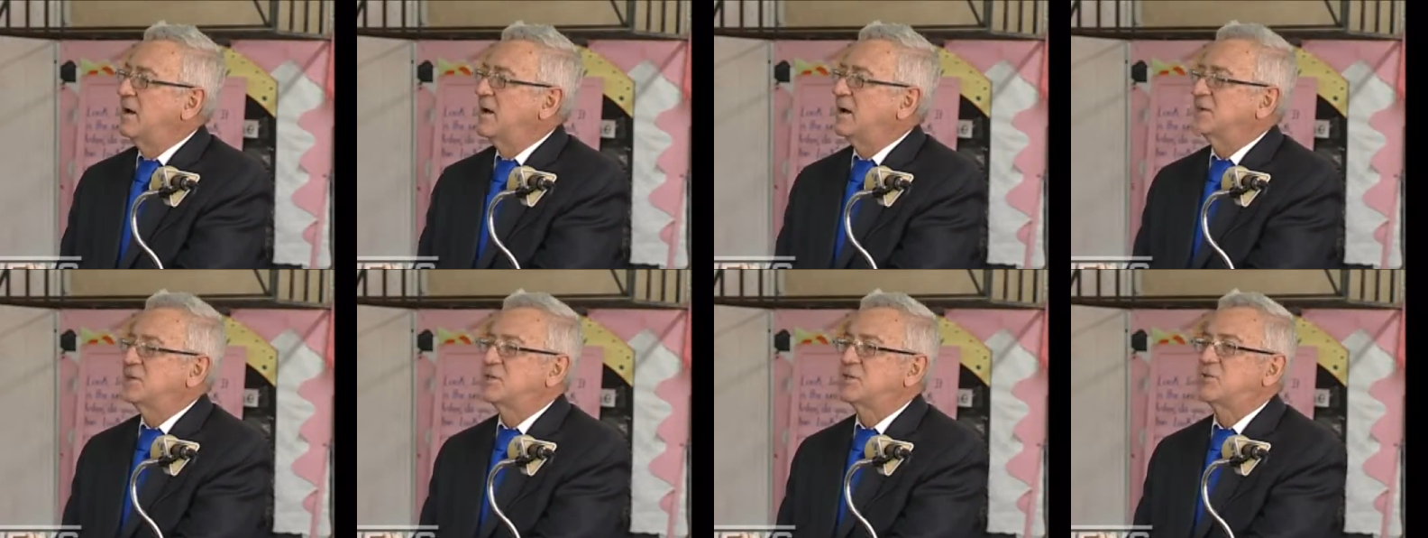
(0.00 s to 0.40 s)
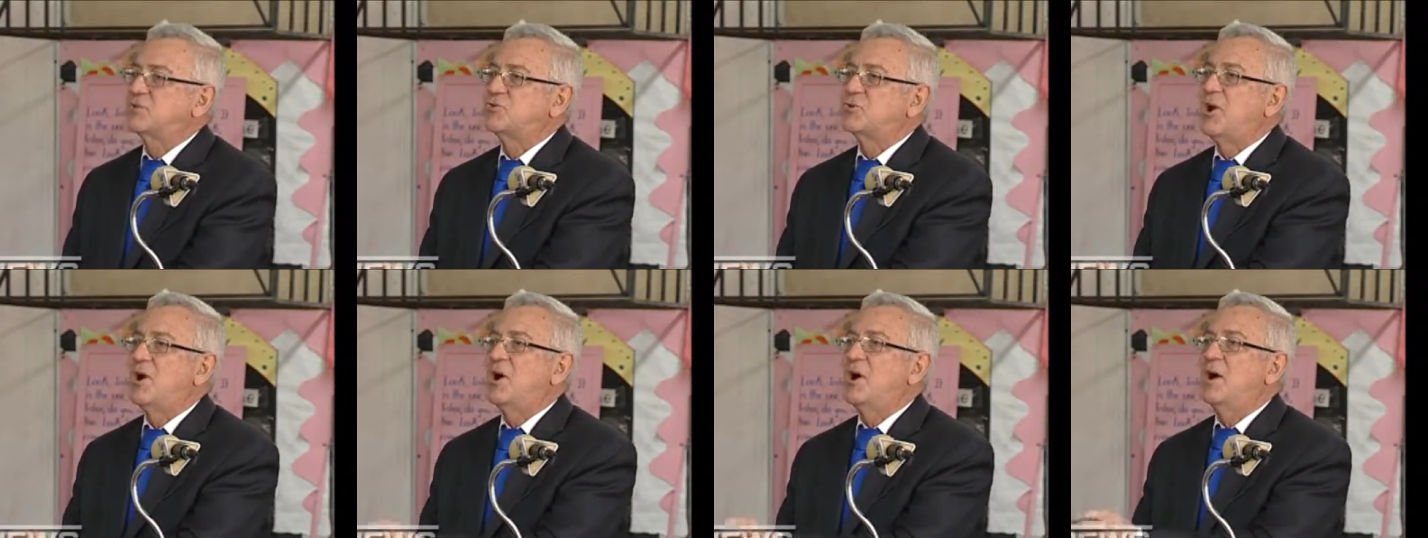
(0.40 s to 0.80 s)
a
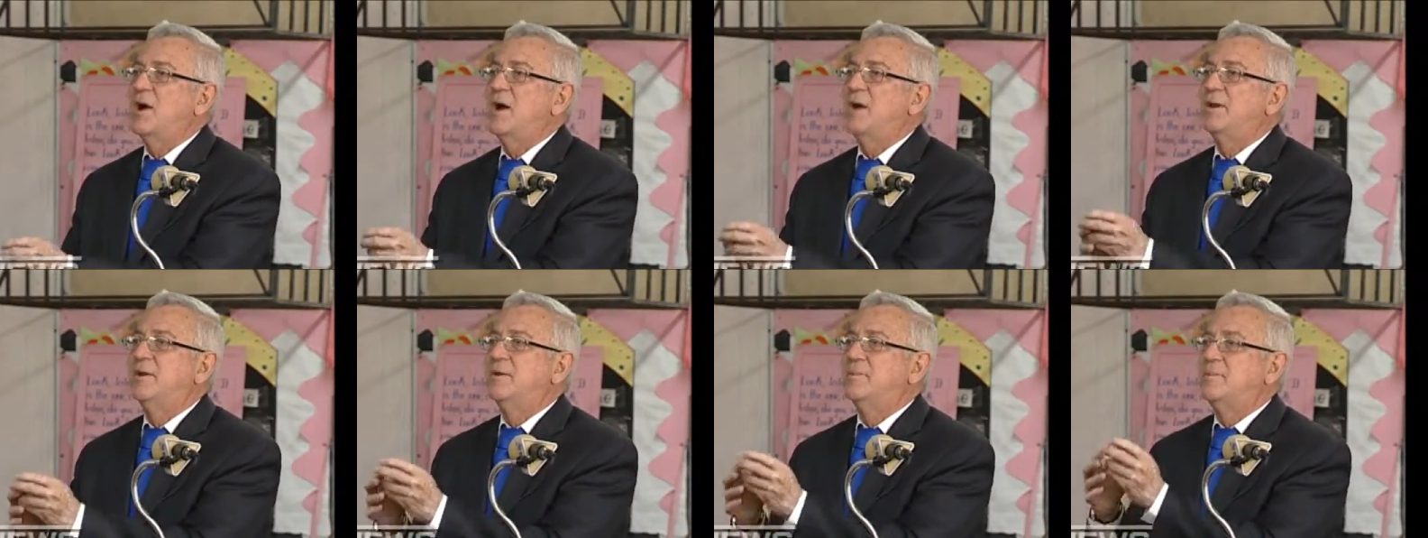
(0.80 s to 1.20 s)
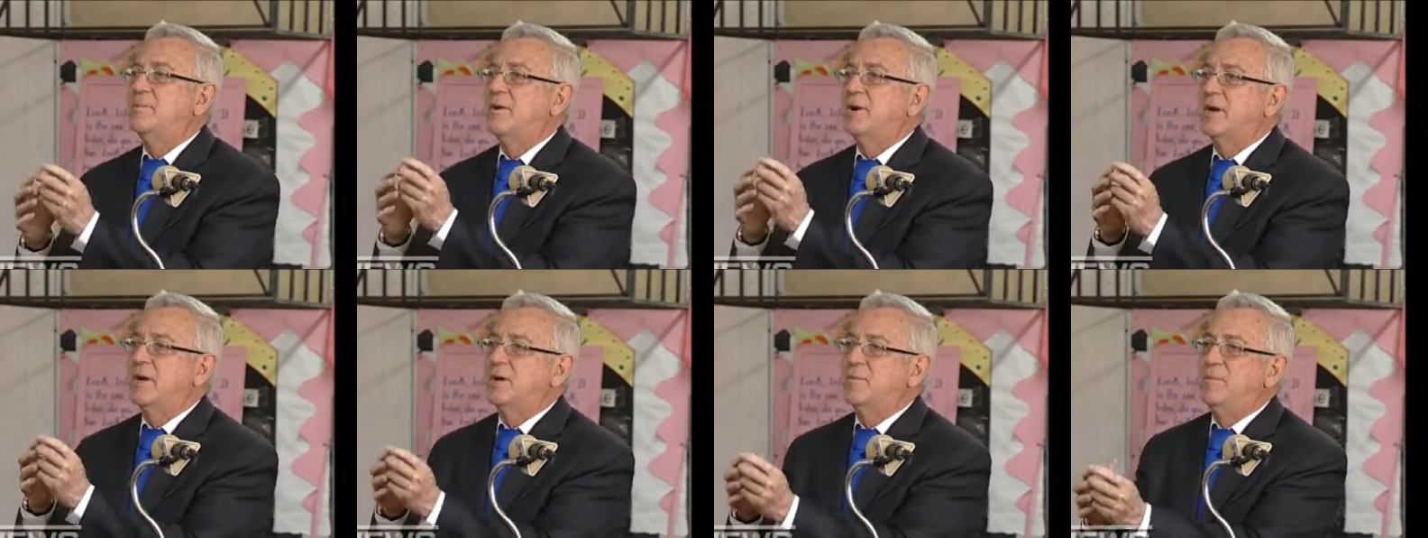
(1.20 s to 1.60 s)
strong and
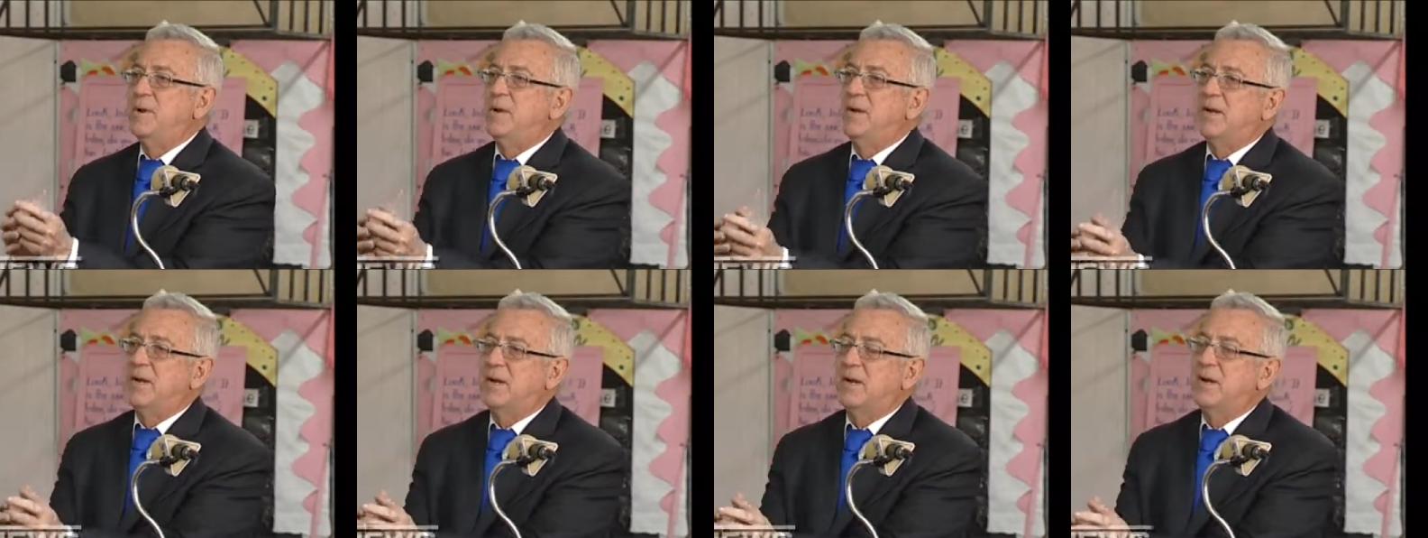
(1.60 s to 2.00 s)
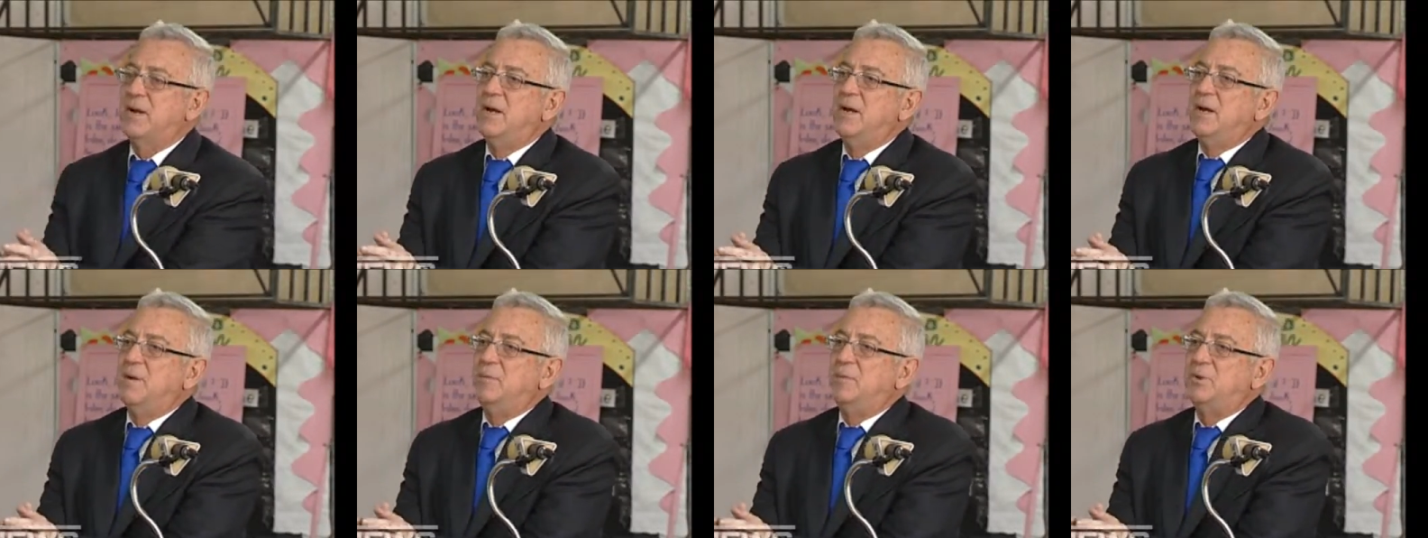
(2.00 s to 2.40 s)
unbreakable link
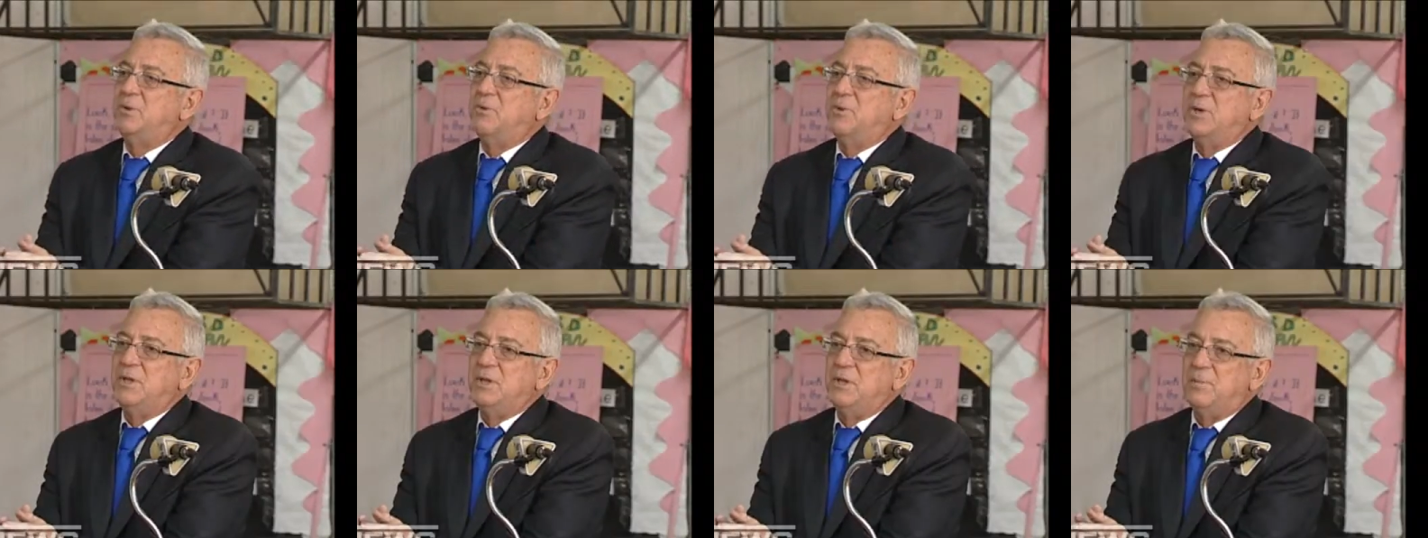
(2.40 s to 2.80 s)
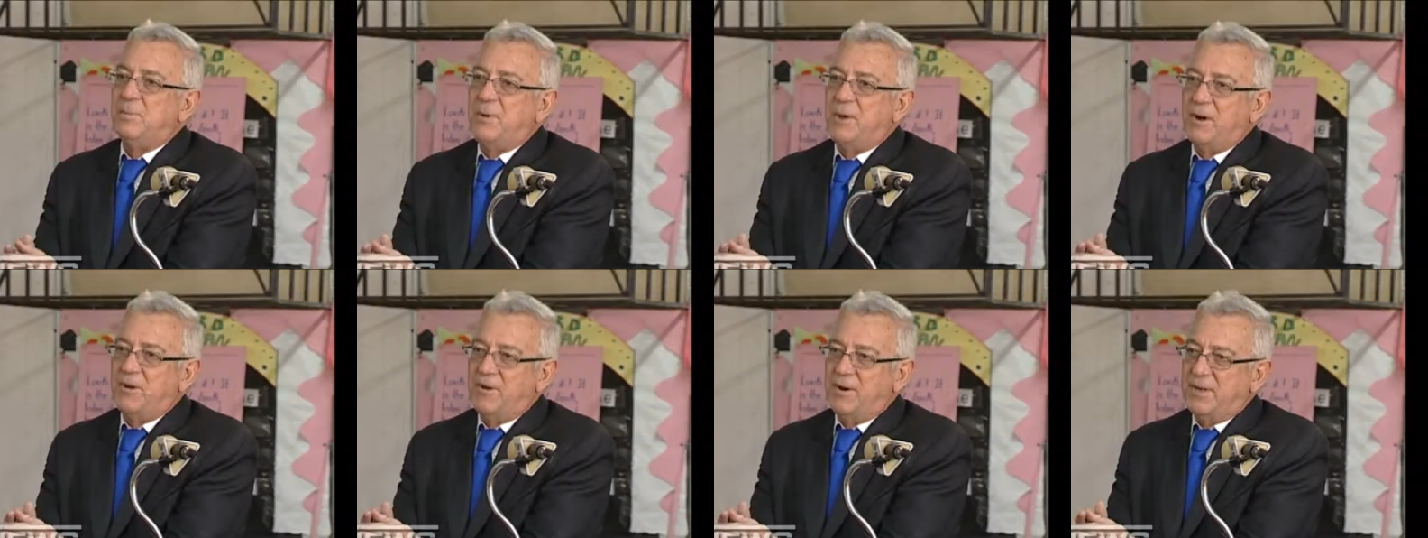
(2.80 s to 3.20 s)
between the
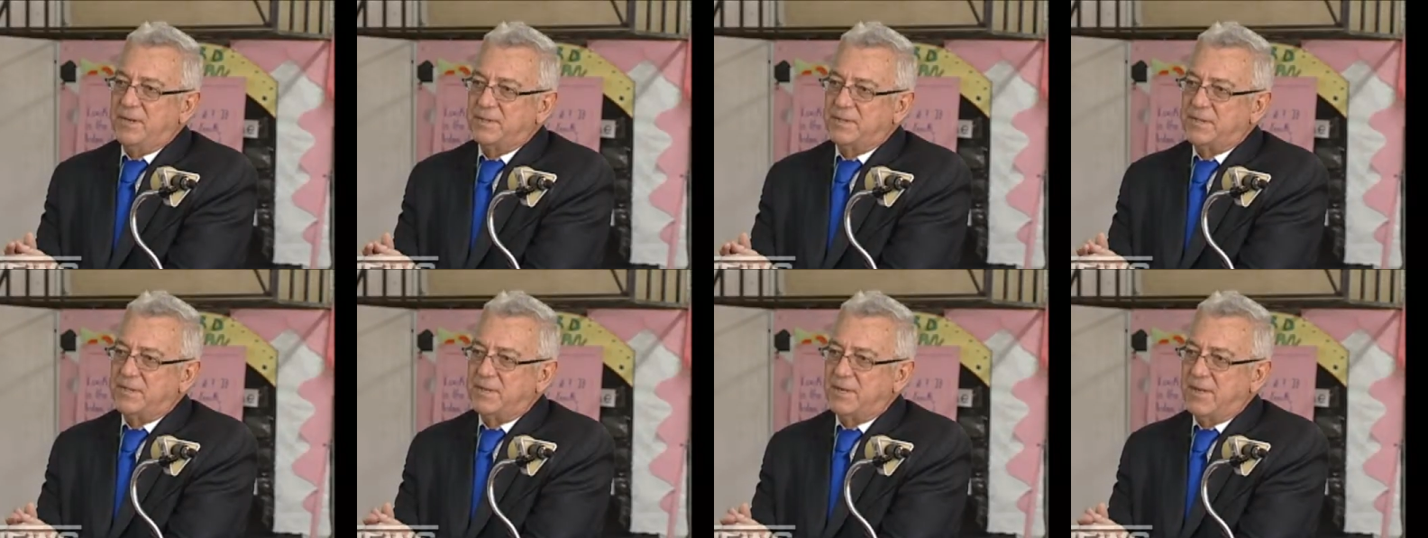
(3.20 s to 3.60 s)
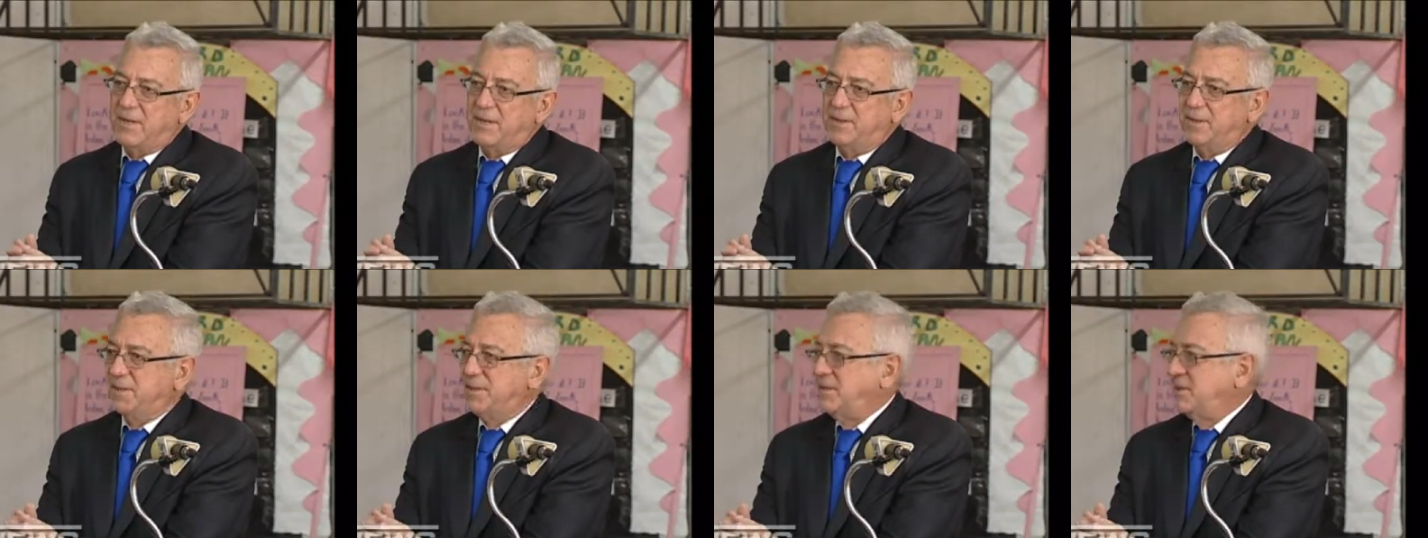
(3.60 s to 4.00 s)
parents
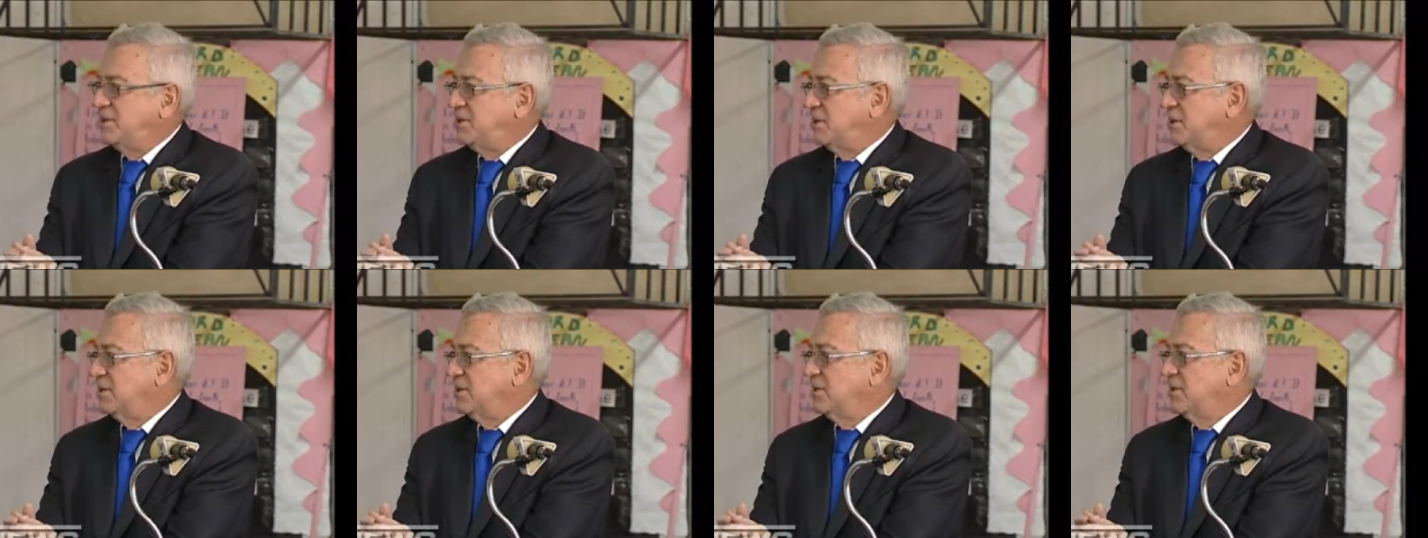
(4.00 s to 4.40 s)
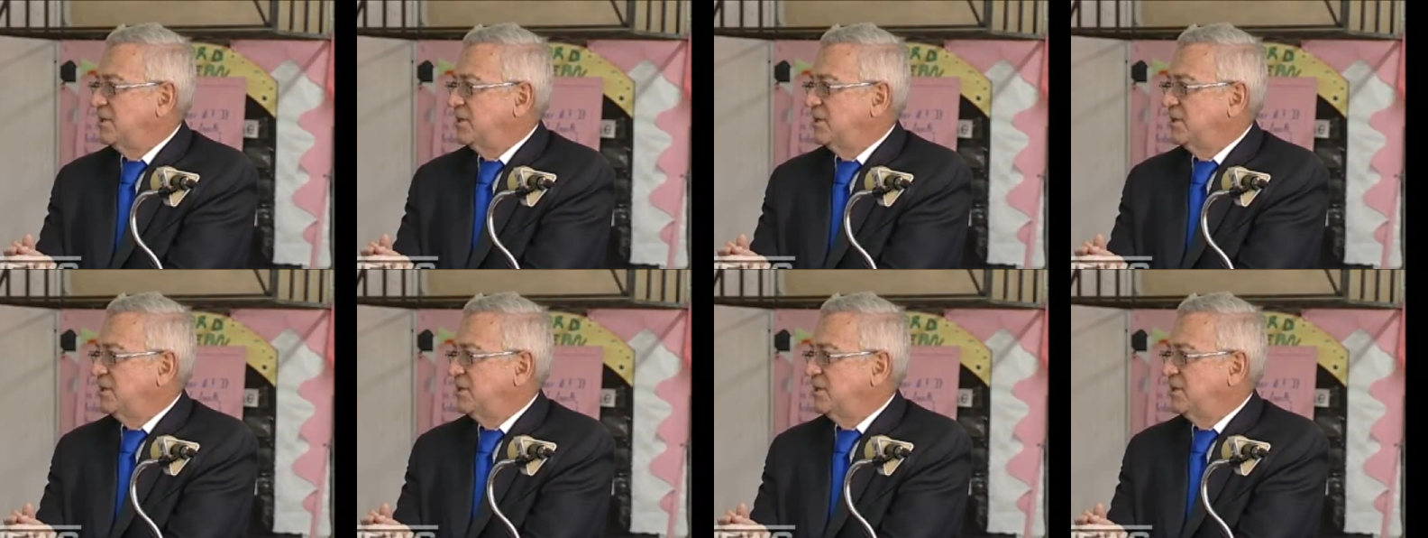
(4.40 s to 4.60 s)
and the teachers.